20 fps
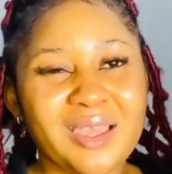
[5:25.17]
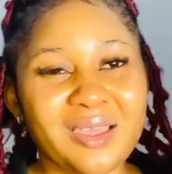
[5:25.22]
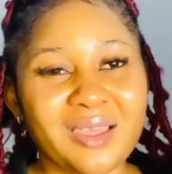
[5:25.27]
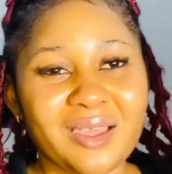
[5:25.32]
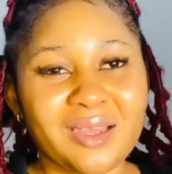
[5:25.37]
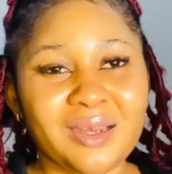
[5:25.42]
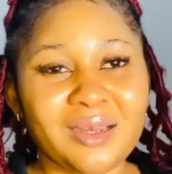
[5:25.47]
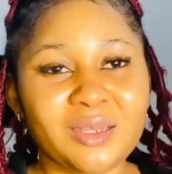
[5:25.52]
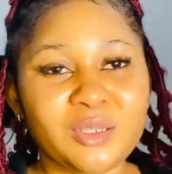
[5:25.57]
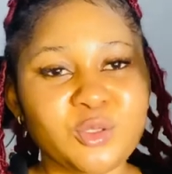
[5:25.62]

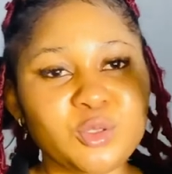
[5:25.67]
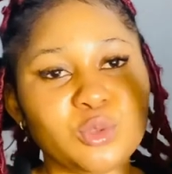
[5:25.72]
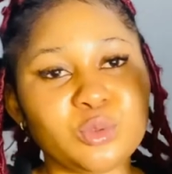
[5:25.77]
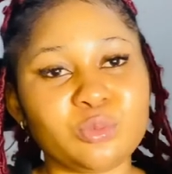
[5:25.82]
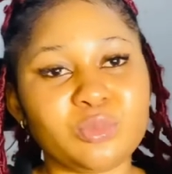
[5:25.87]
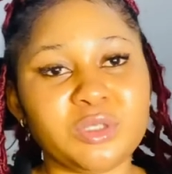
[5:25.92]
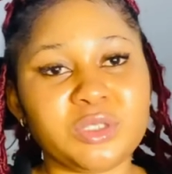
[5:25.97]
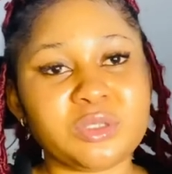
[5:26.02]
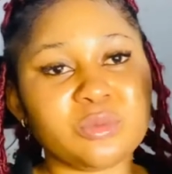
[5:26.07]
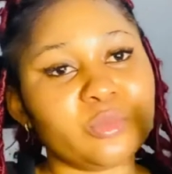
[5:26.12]
a little
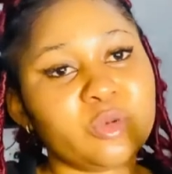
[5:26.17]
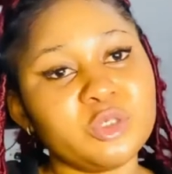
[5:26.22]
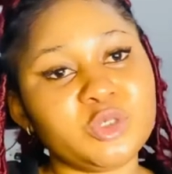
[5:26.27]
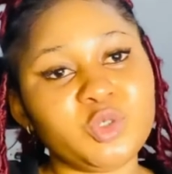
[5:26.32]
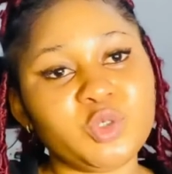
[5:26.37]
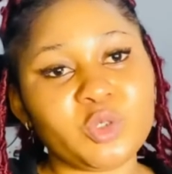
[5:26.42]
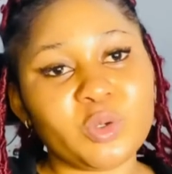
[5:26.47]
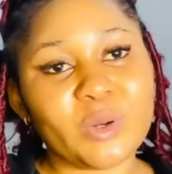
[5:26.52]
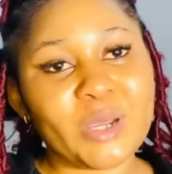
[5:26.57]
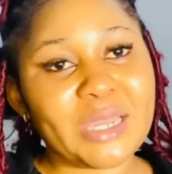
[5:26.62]
bit
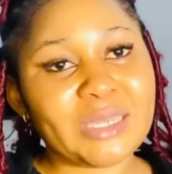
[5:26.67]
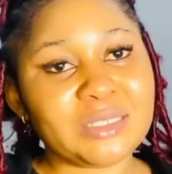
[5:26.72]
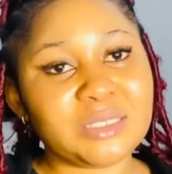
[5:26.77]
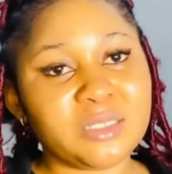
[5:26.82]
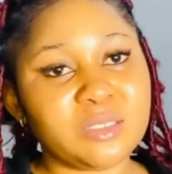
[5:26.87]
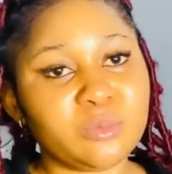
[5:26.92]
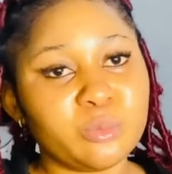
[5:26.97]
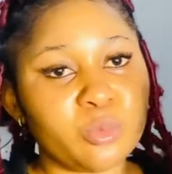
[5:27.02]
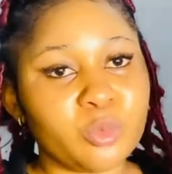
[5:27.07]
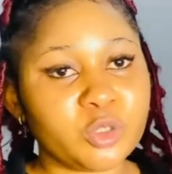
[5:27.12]

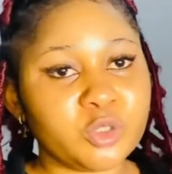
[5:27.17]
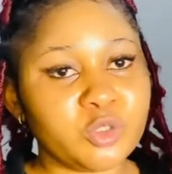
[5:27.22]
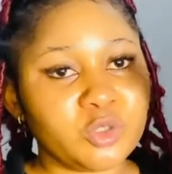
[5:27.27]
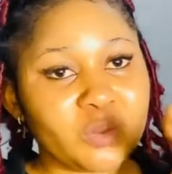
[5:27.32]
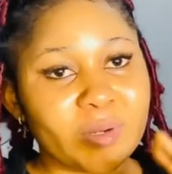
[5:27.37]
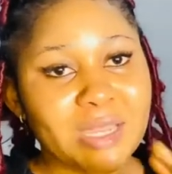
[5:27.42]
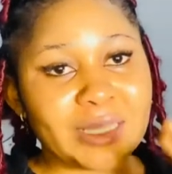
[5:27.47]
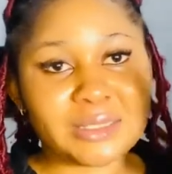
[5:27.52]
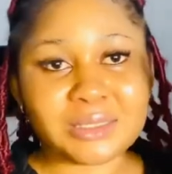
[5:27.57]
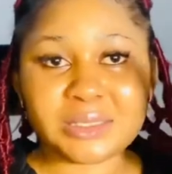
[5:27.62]
moisturizing. It
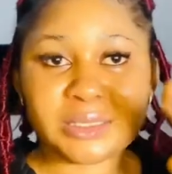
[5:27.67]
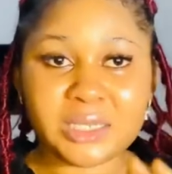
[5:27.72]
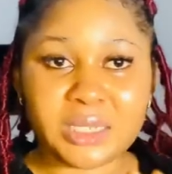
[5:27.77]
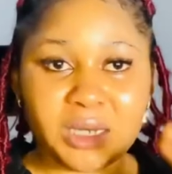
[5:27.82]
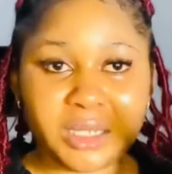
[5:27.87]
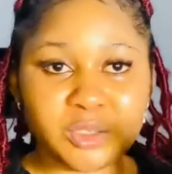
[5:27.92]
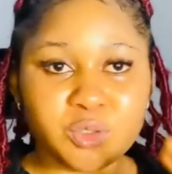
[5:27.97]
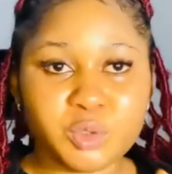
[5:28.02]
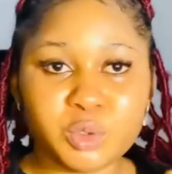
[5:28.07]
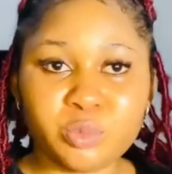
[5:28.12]
moisturizes a
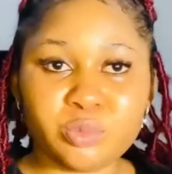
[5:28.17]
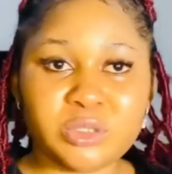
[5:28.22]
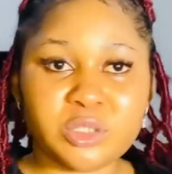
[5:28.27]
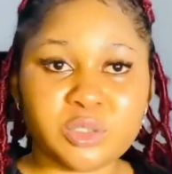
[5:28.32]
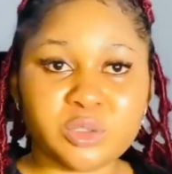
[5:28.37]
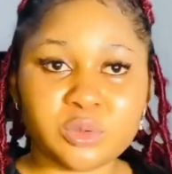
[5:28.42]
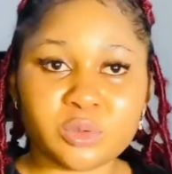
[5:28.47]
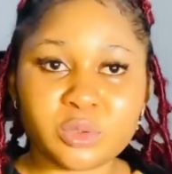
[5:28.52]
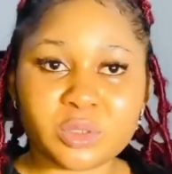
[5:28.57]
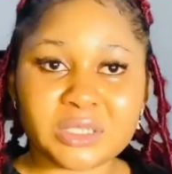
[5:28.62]
little
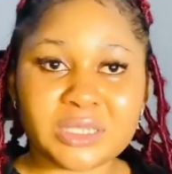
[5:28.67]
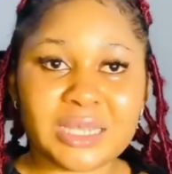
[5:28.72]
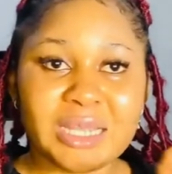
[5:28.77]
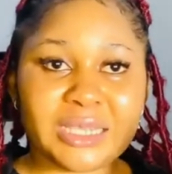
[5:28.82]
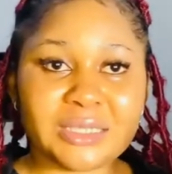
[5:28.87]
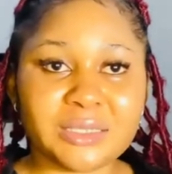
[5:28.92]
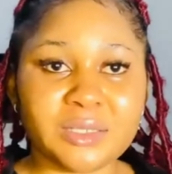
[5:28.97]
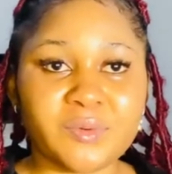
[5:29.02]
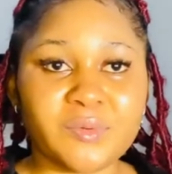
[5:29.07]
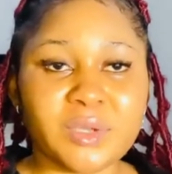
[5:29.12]
bit, not
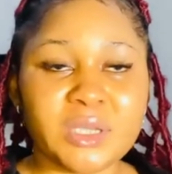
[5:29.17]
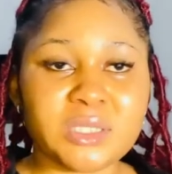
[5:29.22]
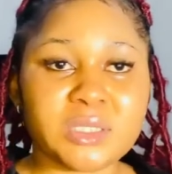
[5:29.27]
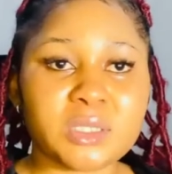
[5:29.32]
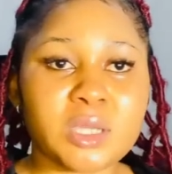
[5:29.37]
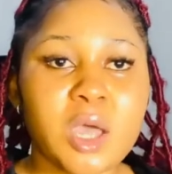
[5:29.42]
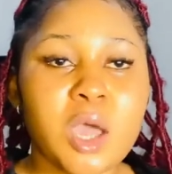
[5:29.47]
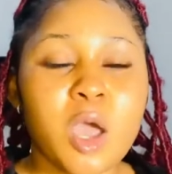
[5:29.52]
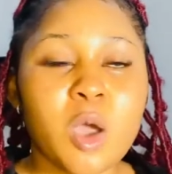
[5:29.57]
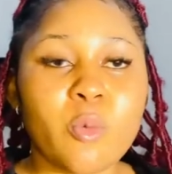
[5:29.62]
like the
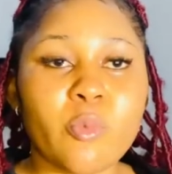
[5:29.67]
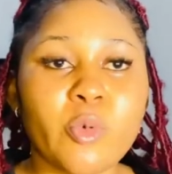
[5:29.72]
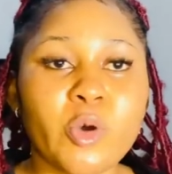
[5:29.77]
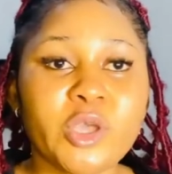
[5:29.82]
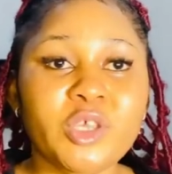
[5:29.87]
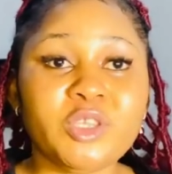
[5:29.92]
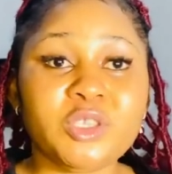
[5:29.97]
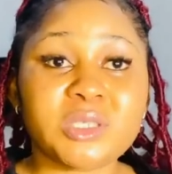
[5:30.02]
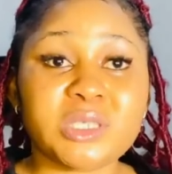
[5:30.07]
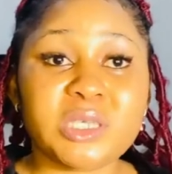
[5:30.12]
rest, but
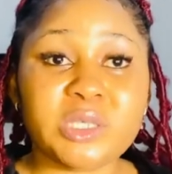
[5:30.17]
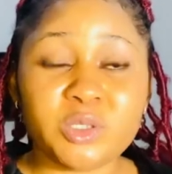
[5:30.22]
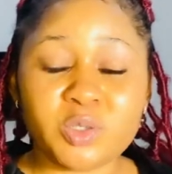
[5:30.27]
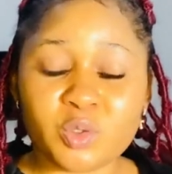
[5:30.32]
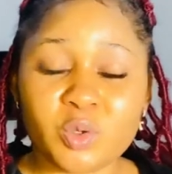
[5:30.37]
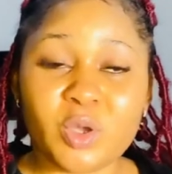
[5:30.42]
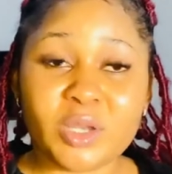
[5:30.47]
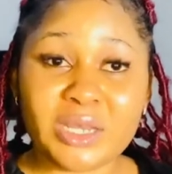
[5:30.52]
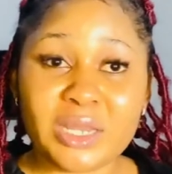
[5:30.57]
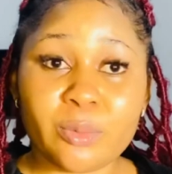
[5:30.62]
it
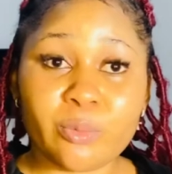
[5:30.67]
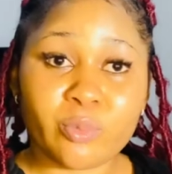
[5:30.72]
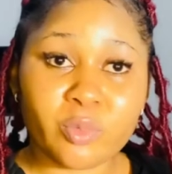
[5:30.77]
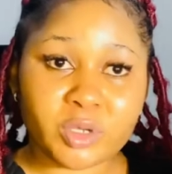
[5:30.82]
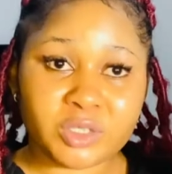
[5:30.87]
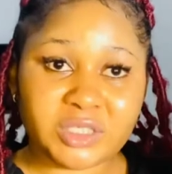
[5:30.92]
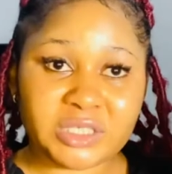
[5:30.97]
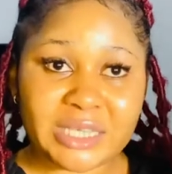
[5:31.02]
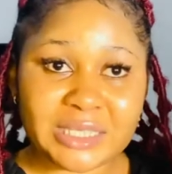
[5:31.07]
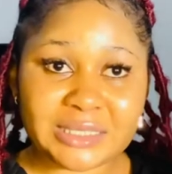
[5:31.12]
is on a
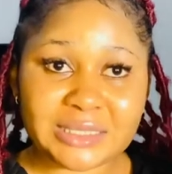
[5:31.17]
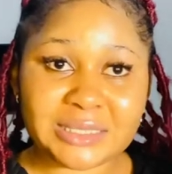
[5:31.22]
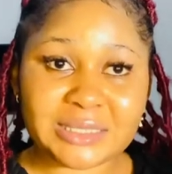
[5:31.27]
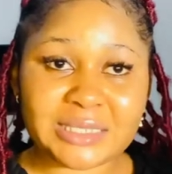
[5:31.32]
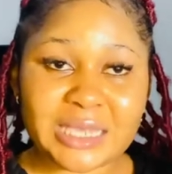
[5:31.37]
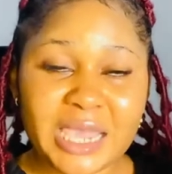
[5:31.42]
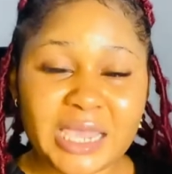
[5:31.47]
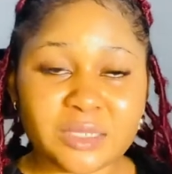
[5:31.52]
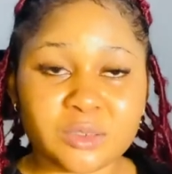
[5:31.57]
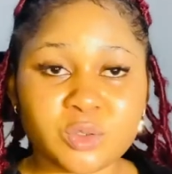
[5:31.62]
budget
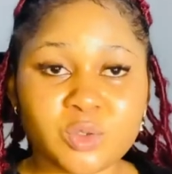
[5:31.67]
side.